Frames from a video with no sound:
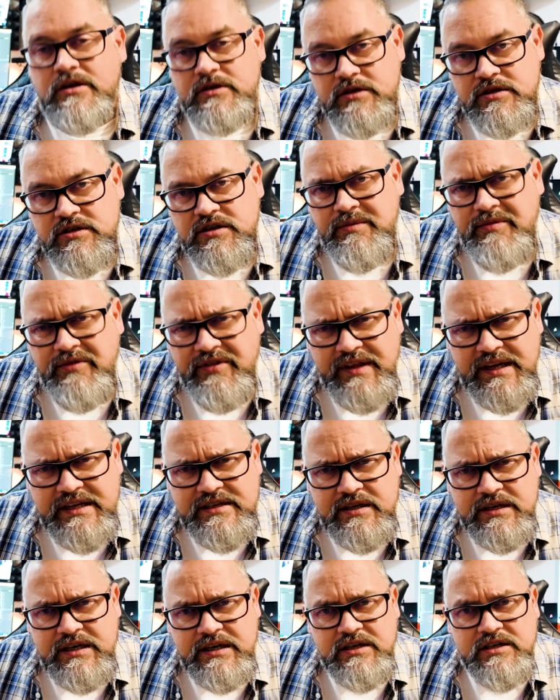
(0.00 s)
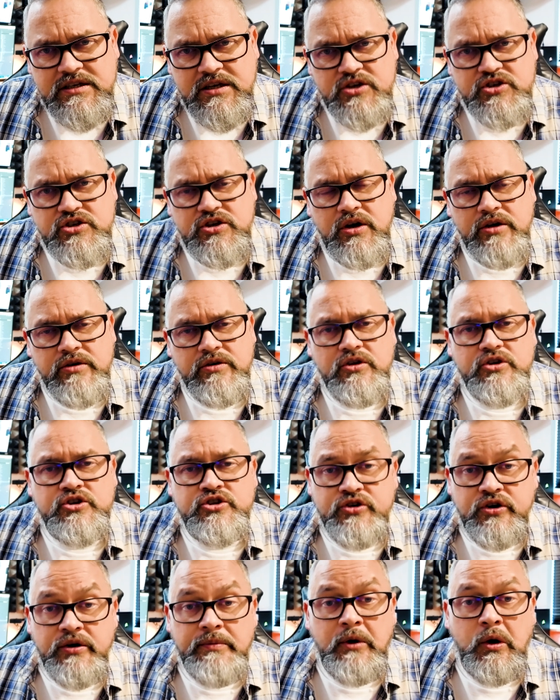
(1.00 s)
So some of the things I didn't touch on
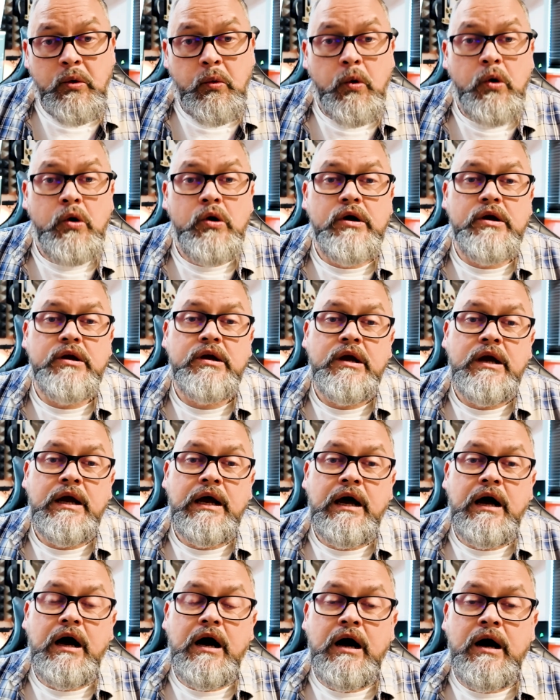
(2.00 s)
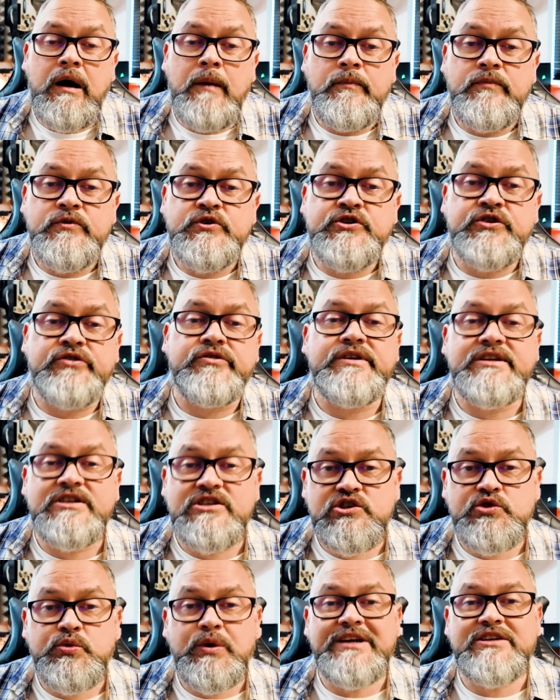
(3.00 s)
during my walk.
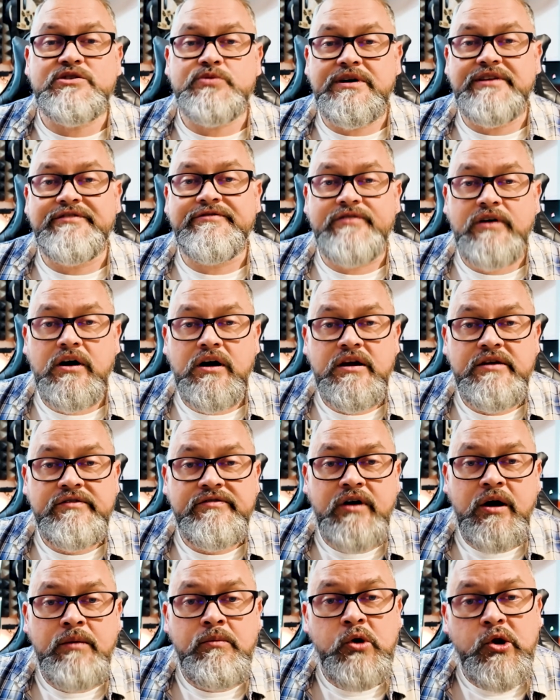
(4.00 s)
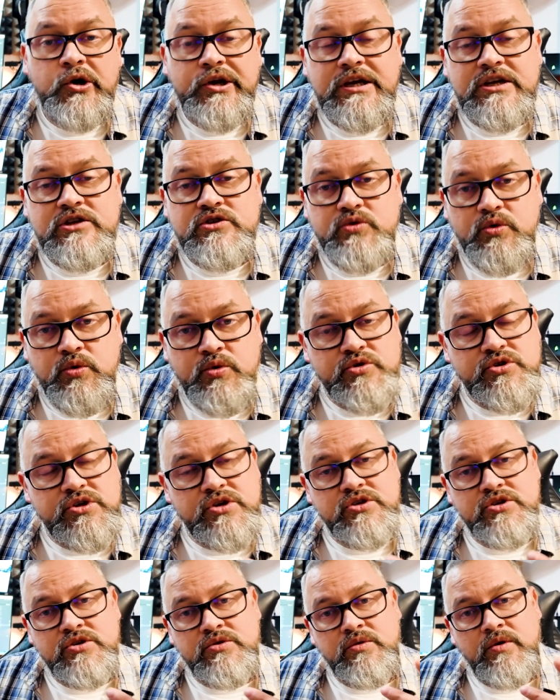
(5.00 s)
During 2025, I'm looking to
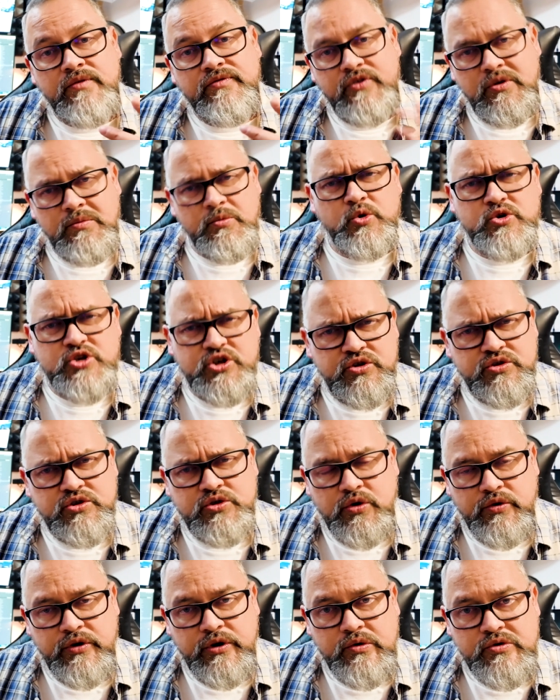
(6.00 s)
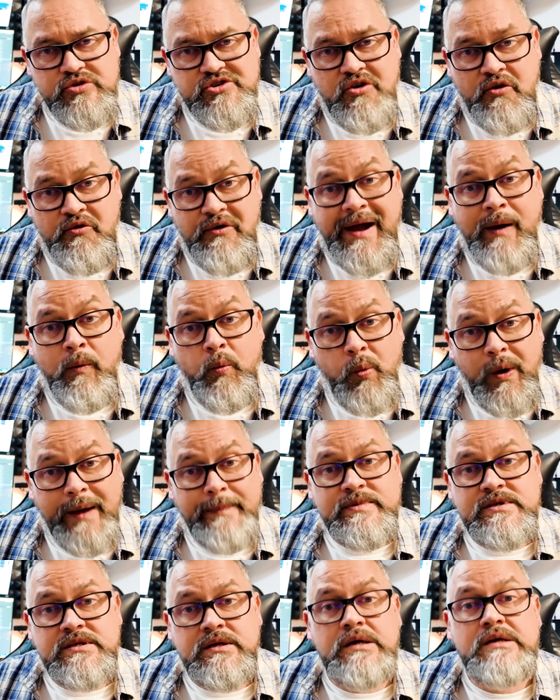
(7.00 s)
also do a few more tutorials around
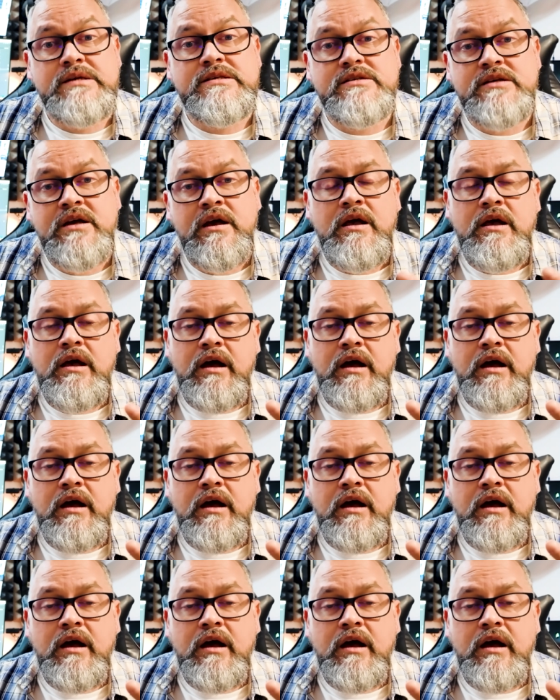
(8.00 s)
websites.